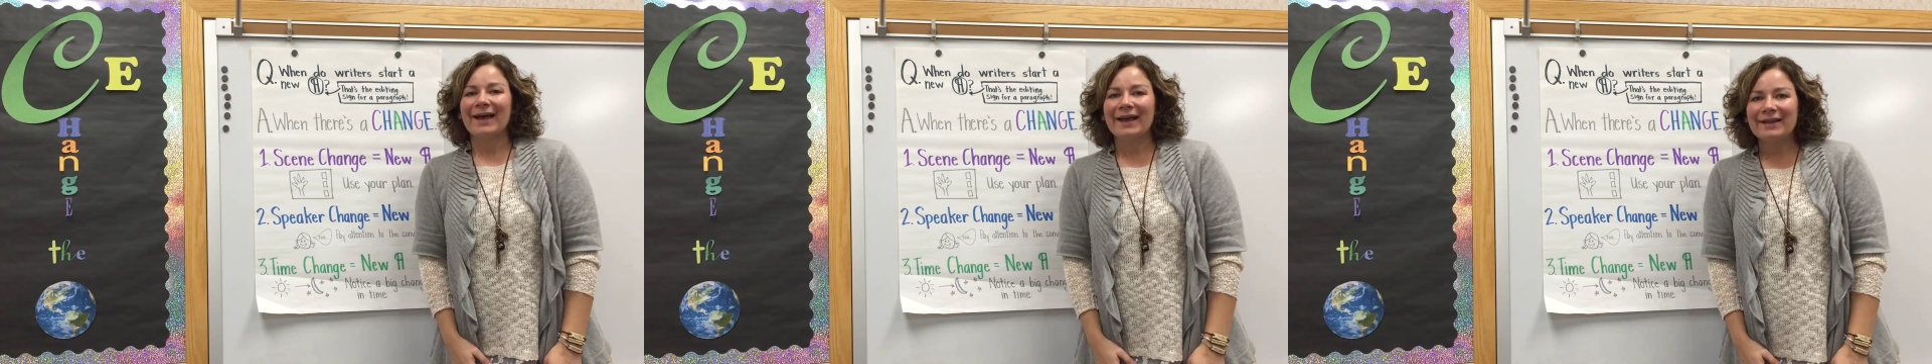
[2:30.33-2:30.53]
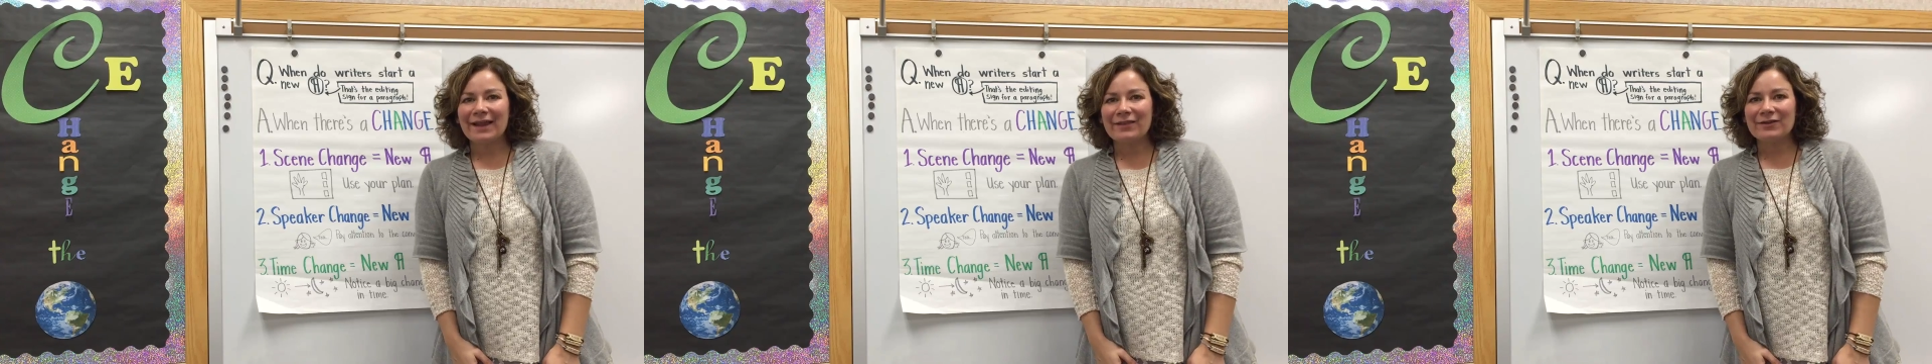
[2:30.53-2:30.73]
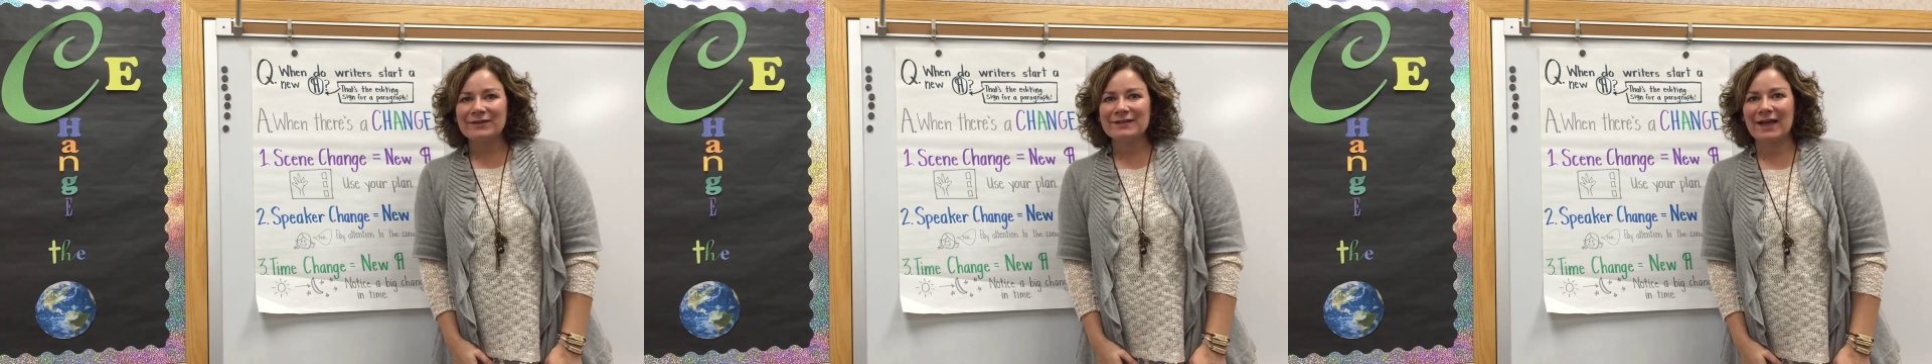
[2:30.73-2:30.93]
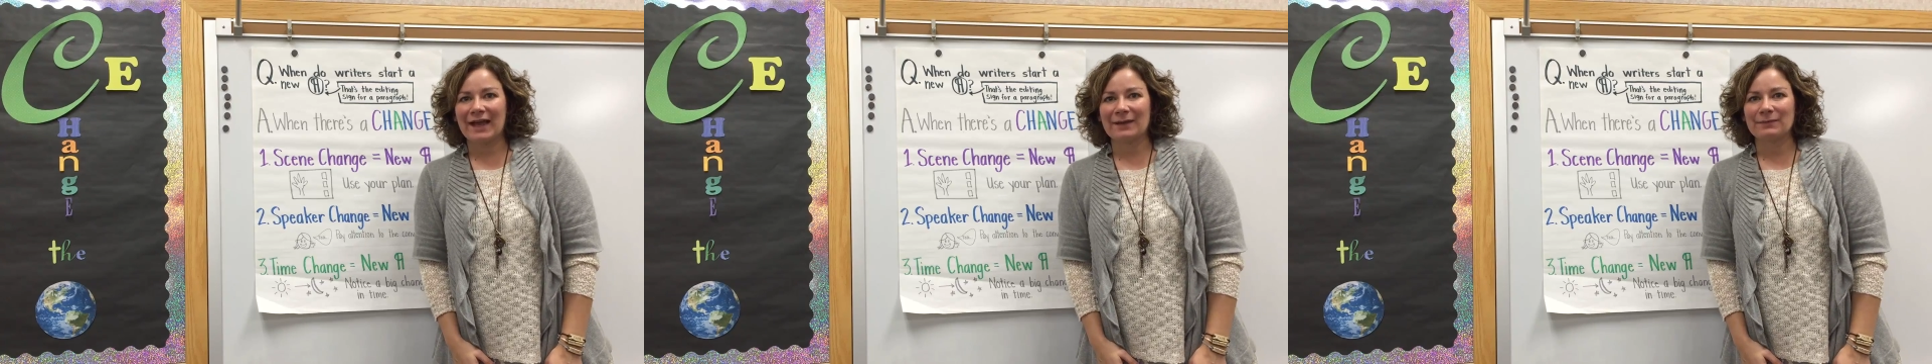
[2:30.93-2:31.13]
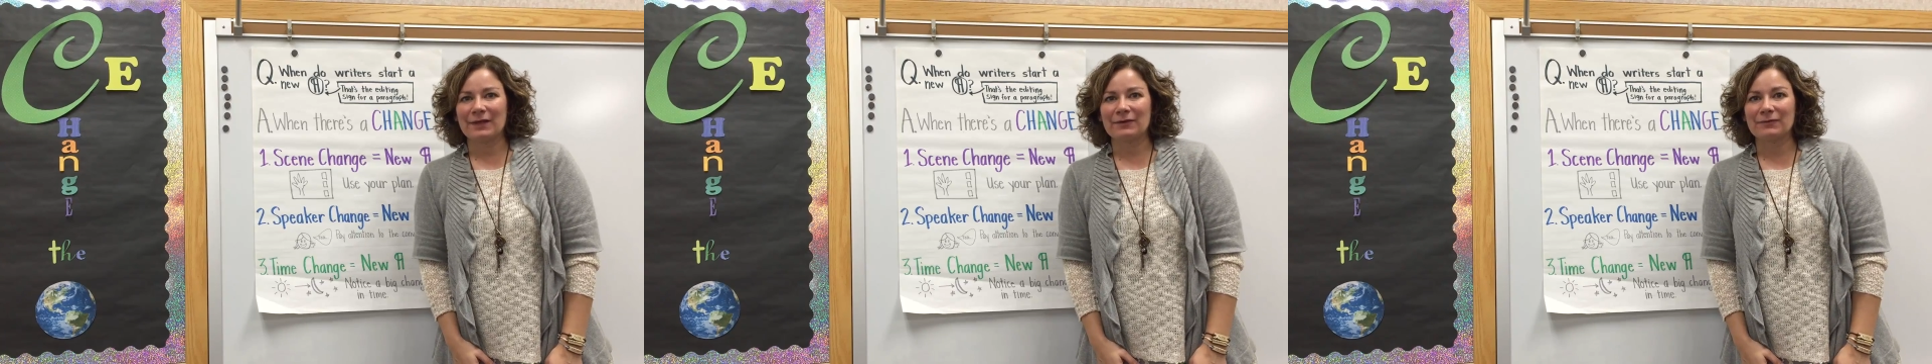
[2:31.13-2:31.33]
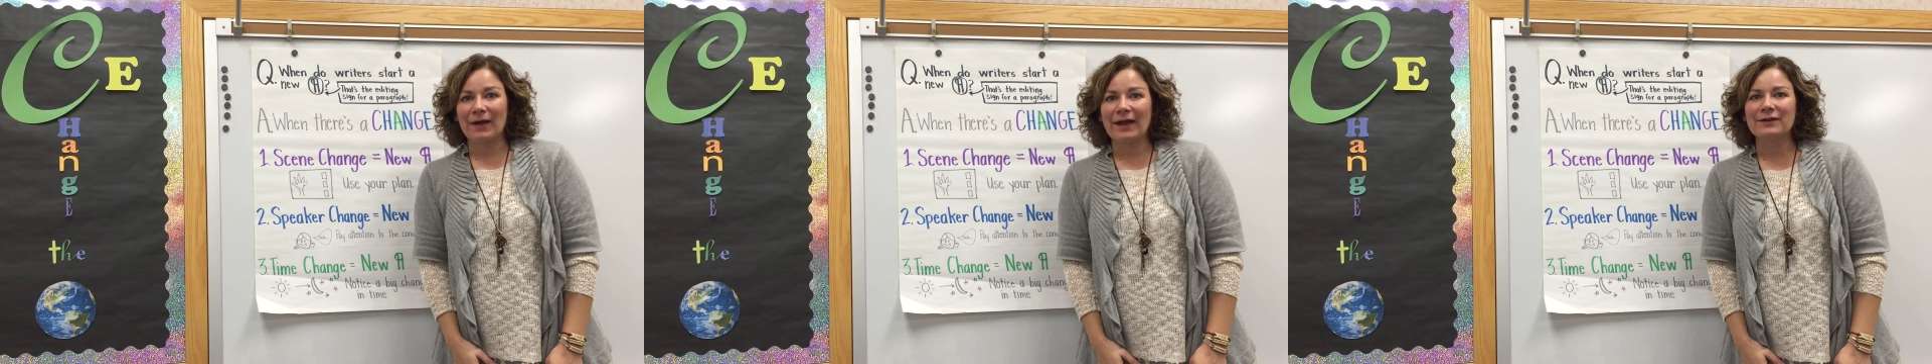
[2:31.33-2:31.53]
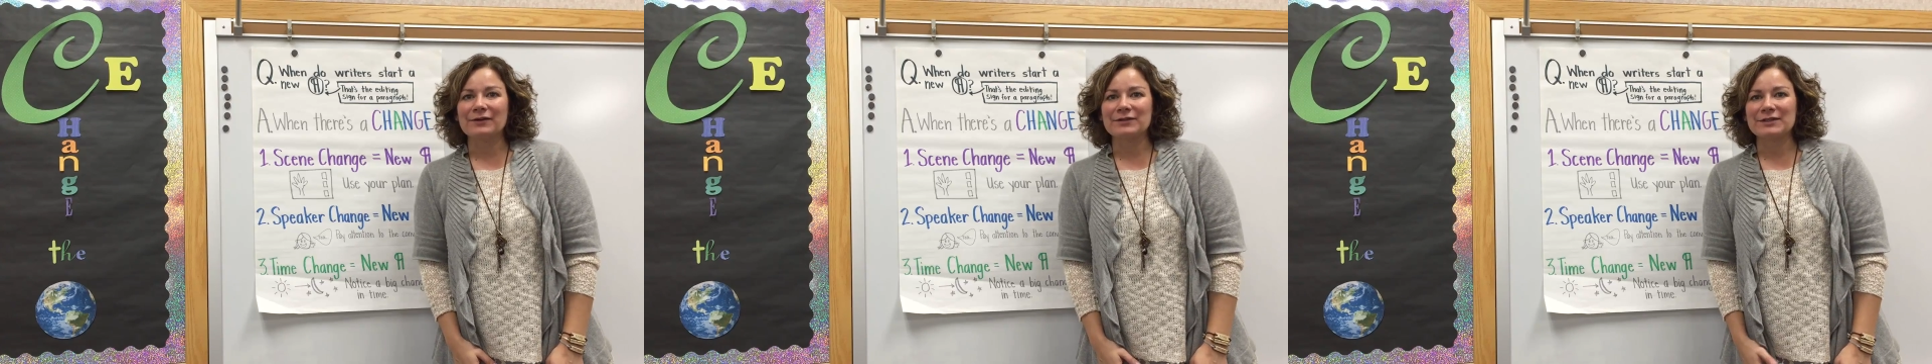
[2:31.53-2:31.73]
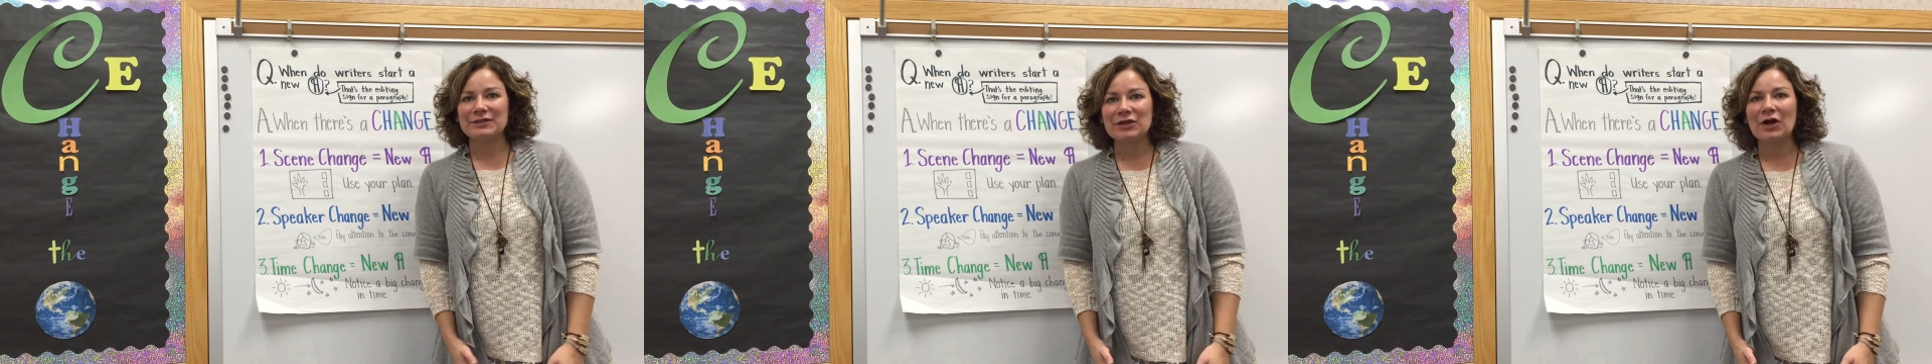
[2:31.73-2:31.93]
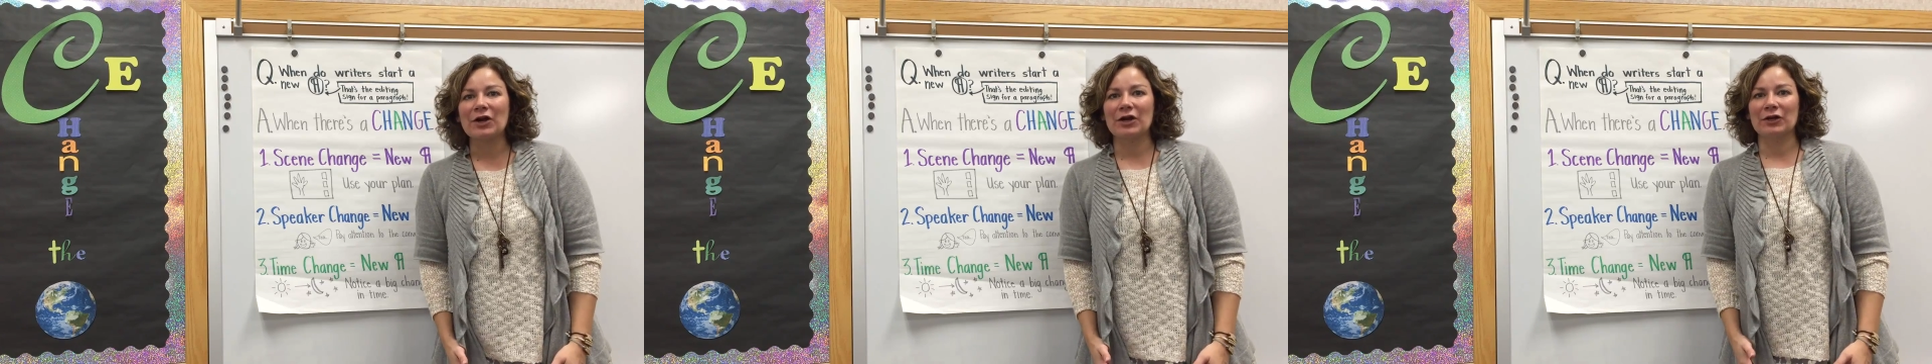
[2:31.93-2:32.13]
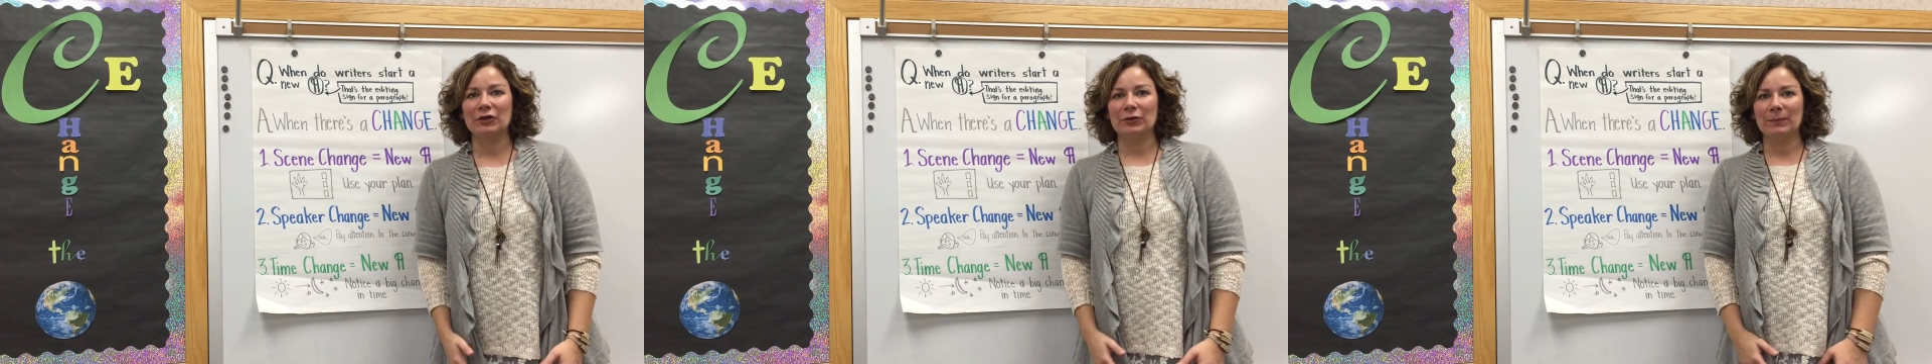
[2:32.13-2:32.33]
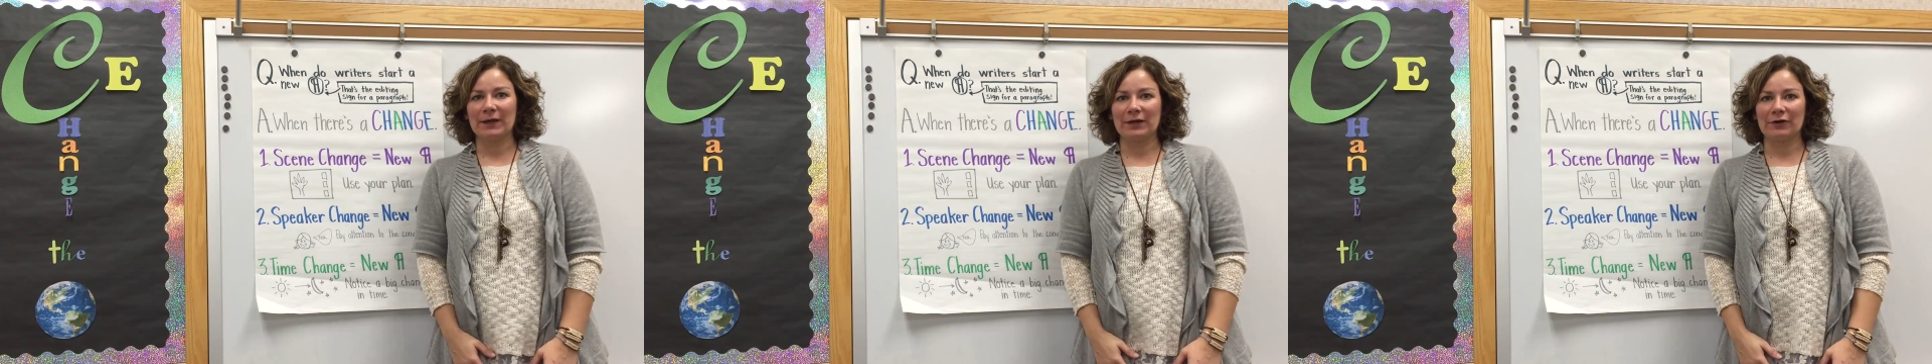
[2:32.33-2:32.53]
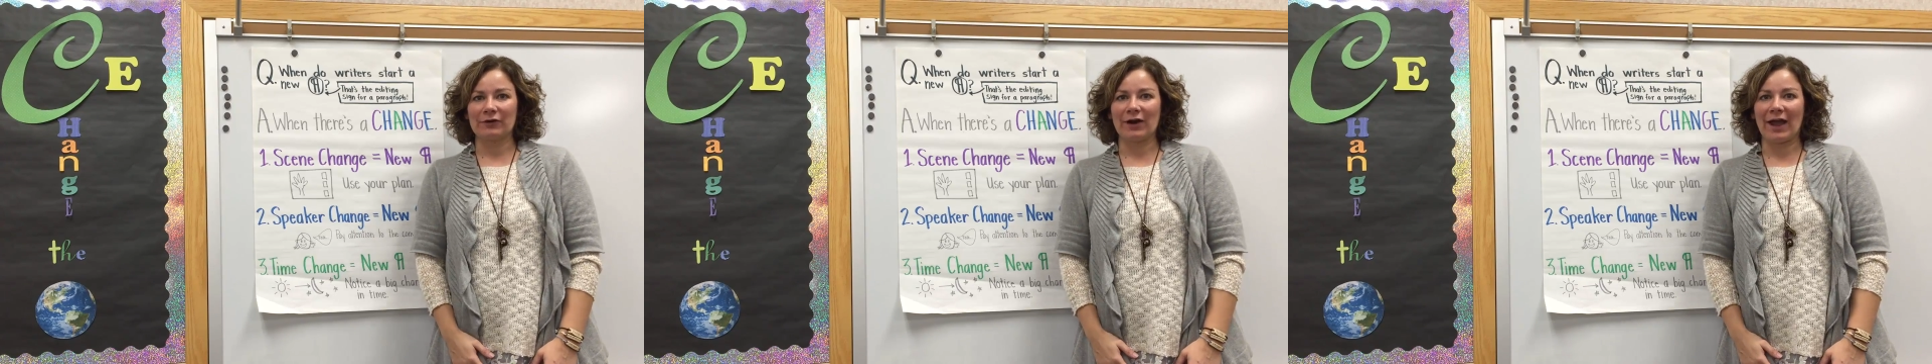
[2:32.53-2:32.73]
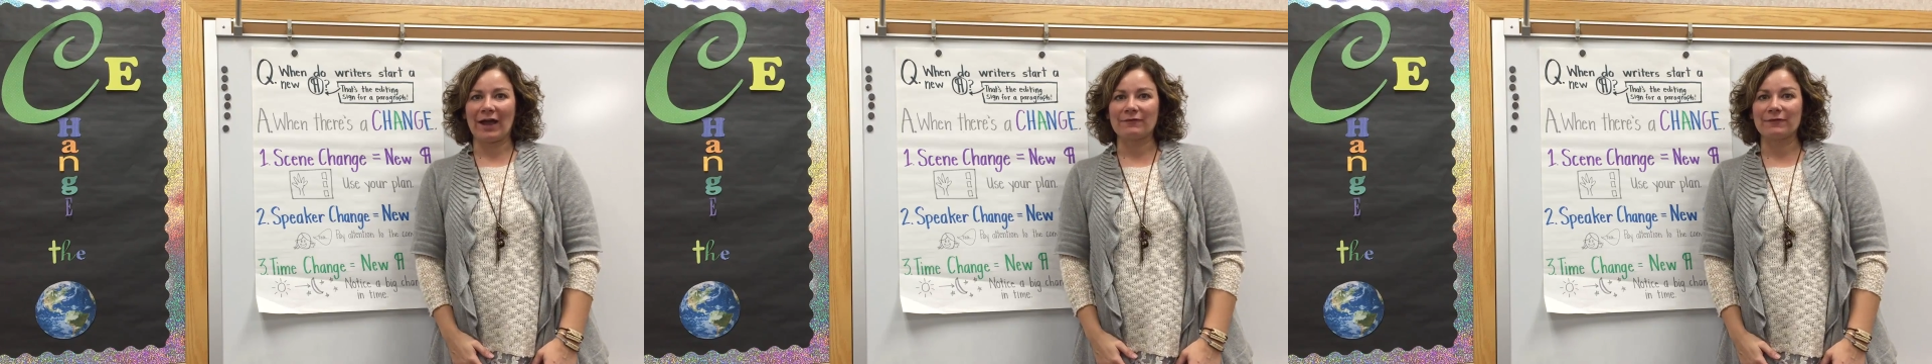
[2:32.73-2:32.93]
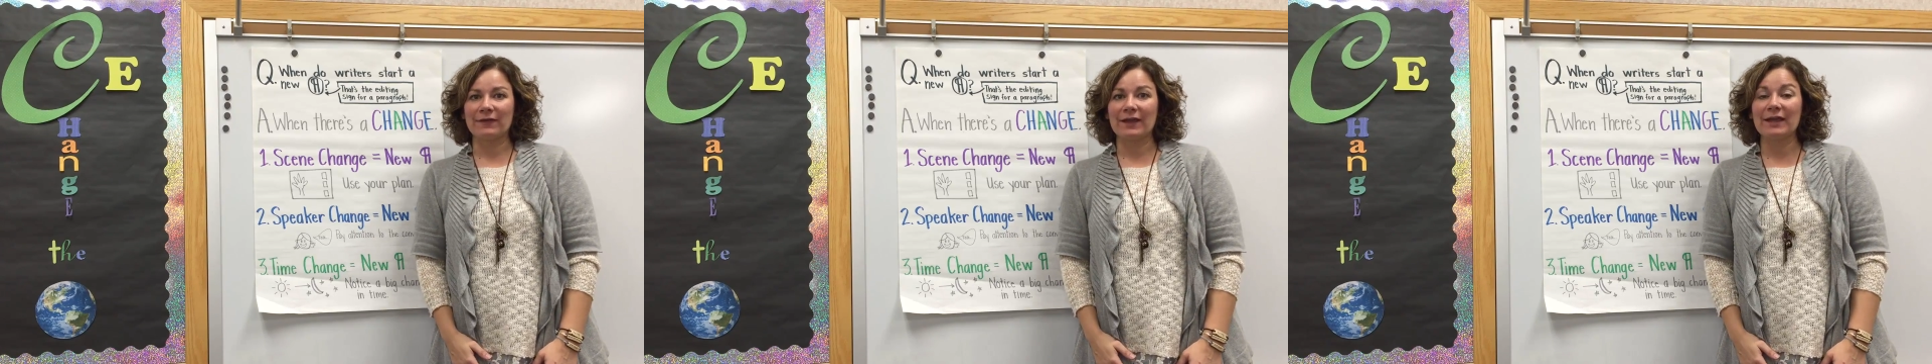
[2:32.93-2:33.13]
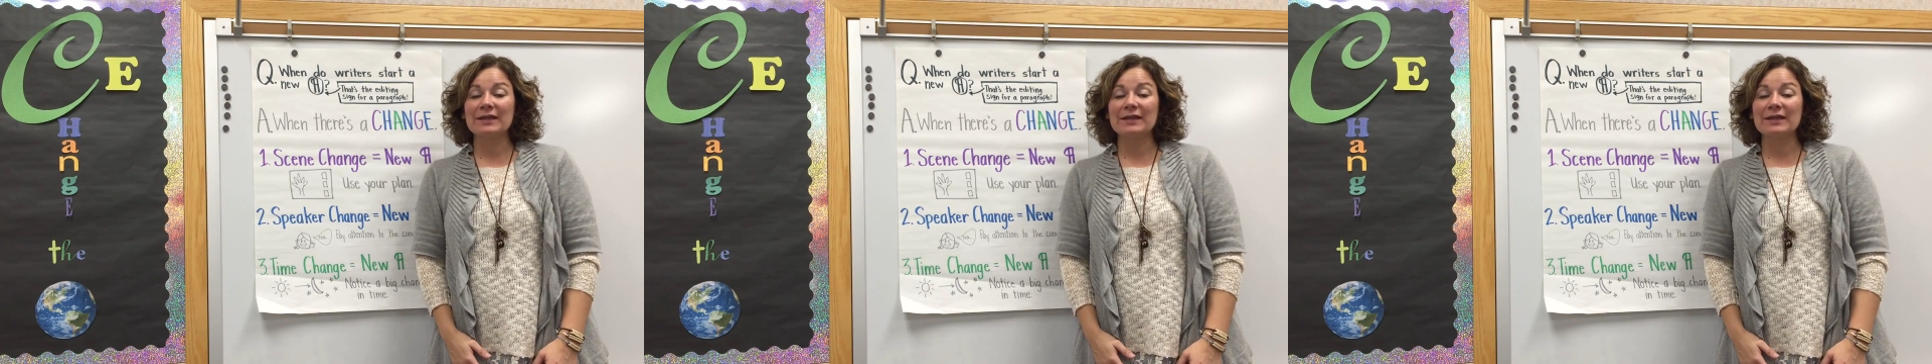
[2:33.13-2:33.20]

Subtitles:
Another time that writers start a new paragraph